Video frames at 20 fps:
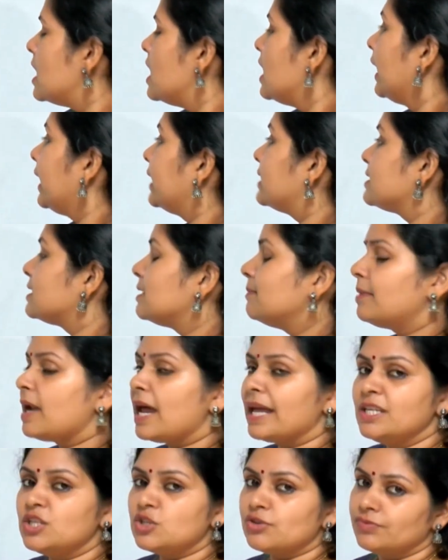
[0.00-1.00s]
It is a
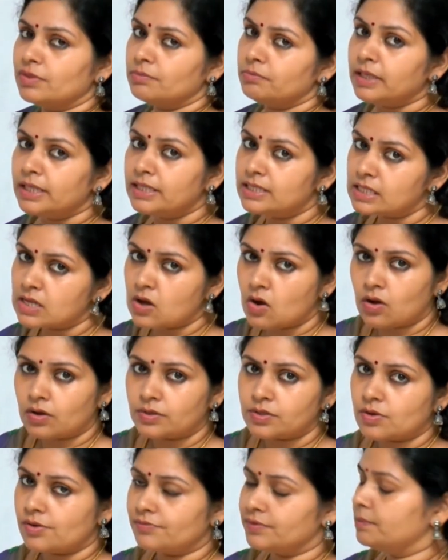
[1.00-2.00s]
branch of the medial cord
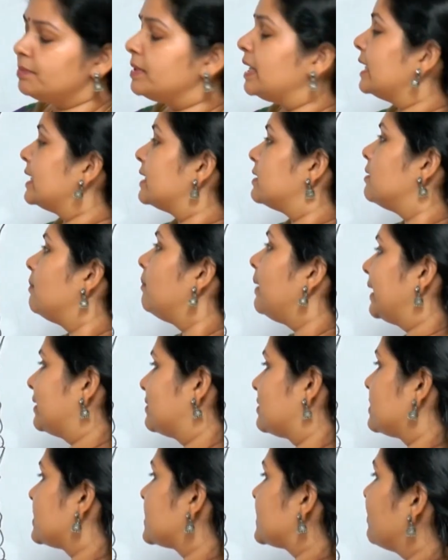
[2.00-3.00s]
of the brachial
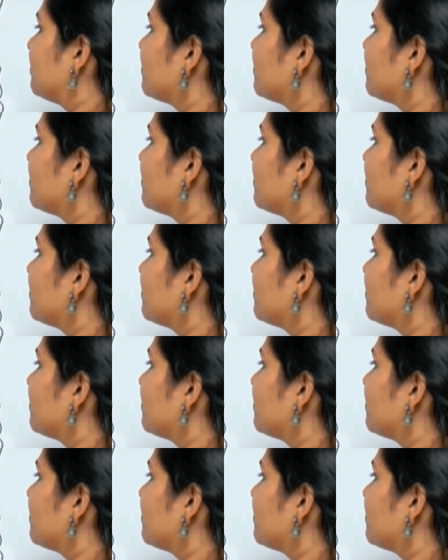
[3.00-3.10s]
plexus.